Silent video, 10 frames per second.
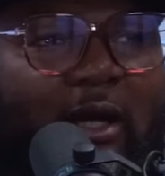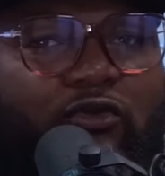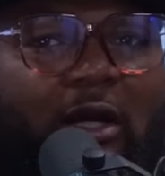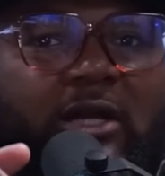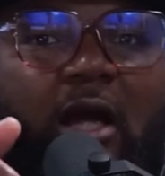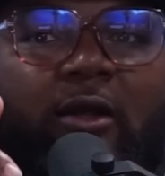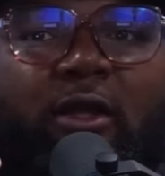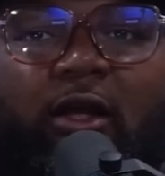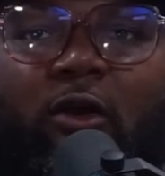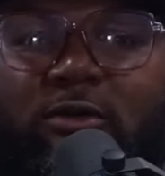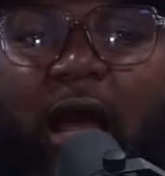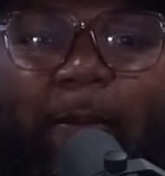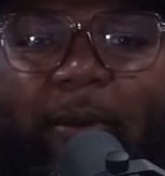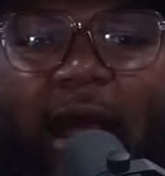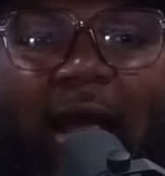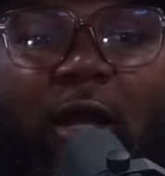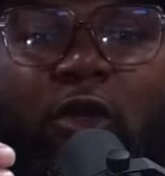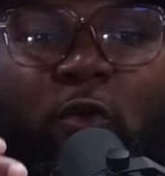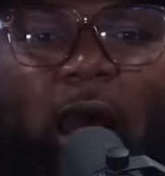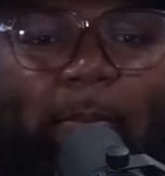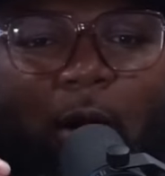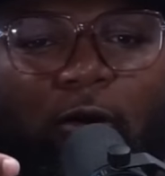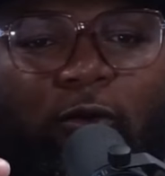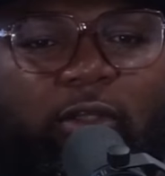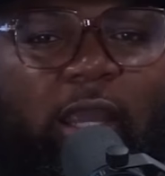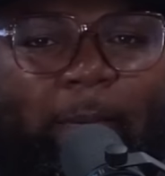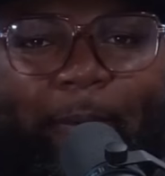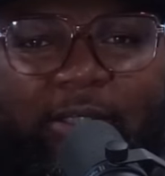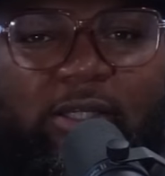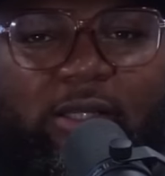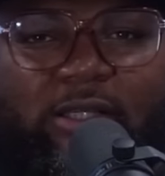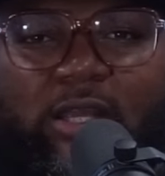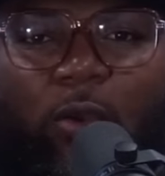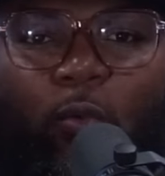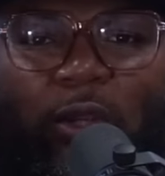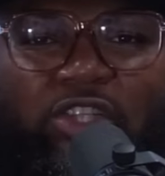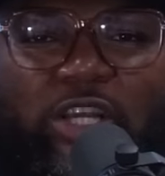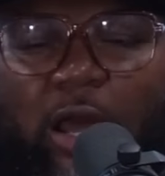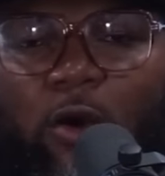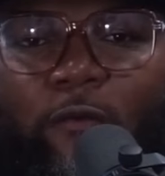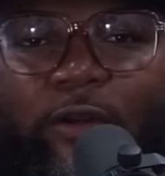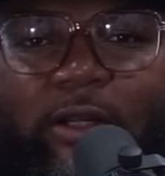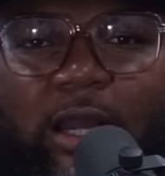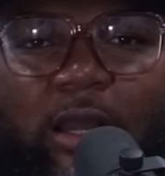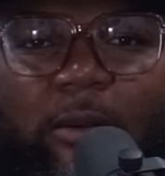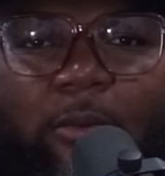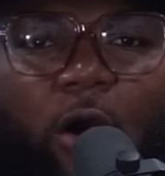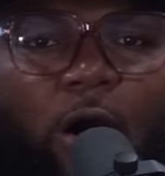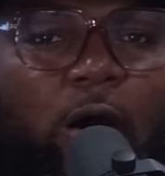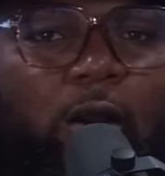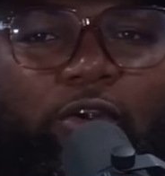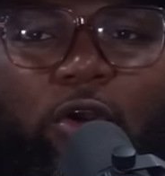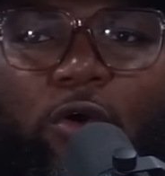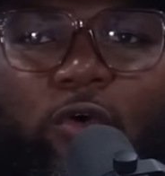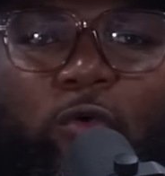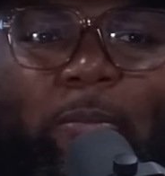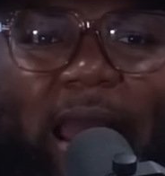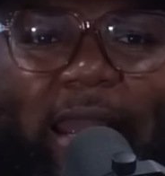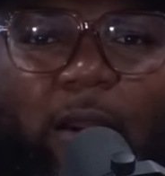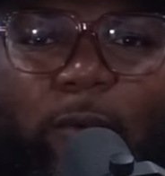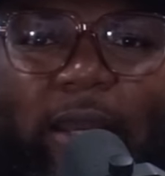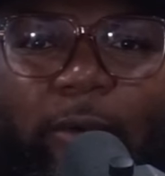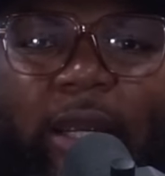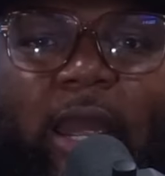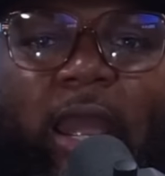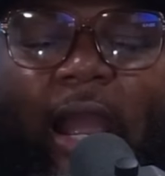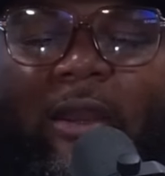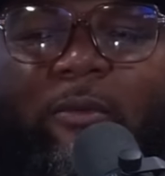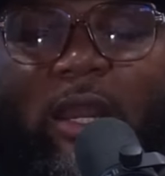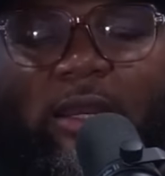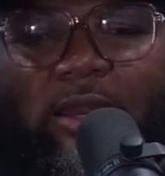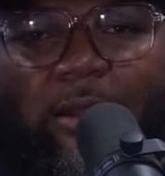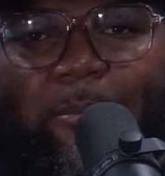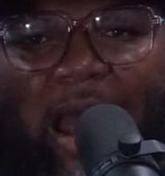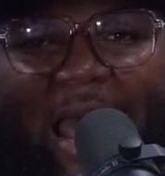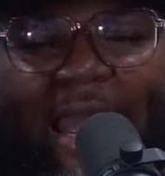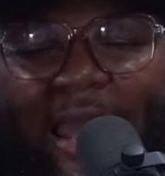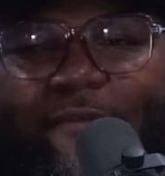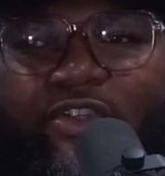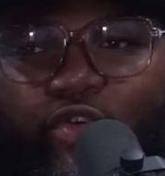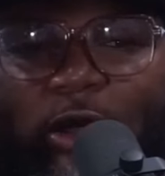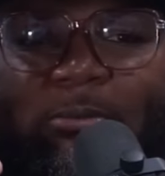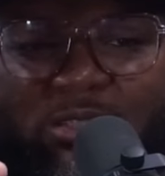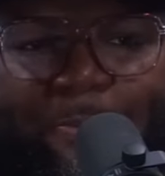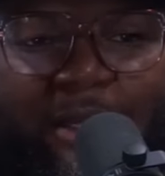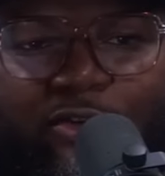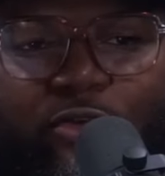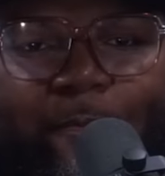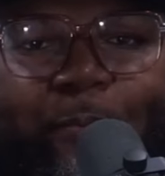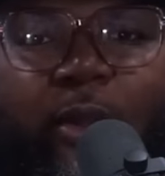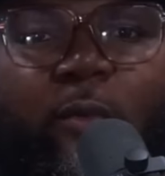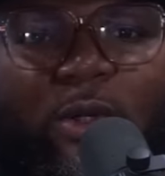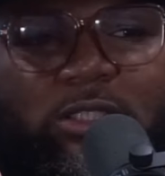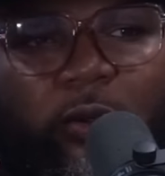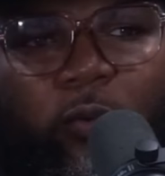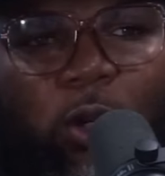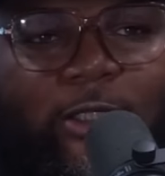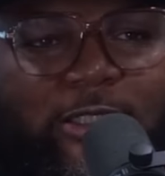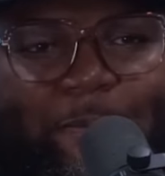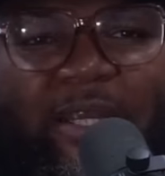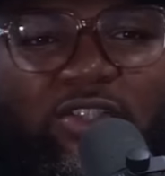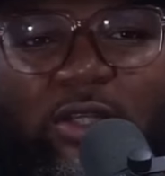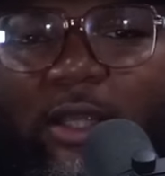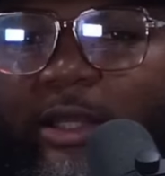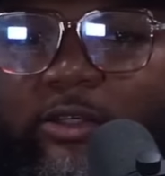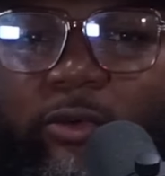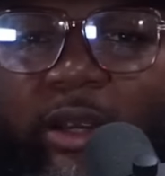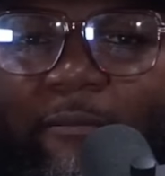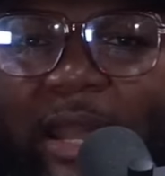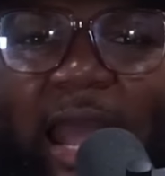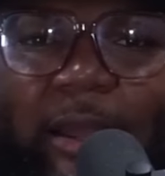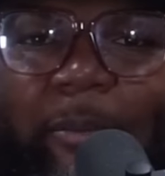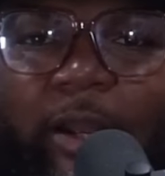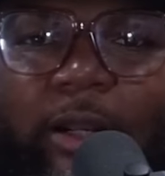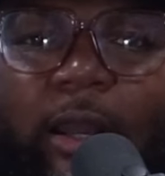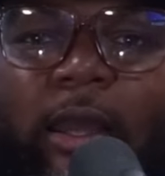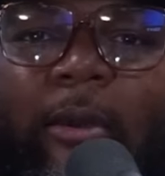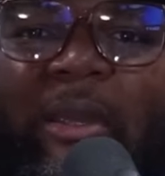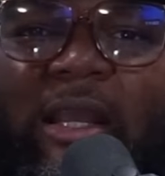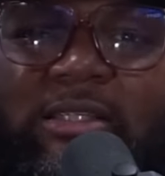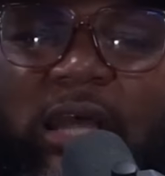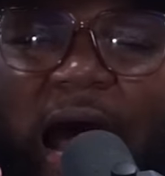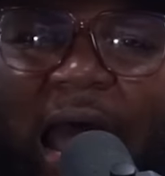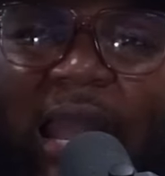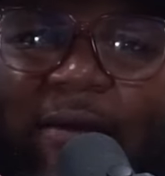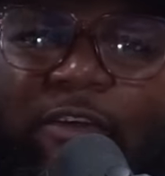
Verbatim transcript: restaurants. Then on top of that, you have Martin Luther King preaching this, we shall overcome all, you know, kumbaya rhetoric and, and the um, I have a dream speech was the worst speech in the history of black America because the I Have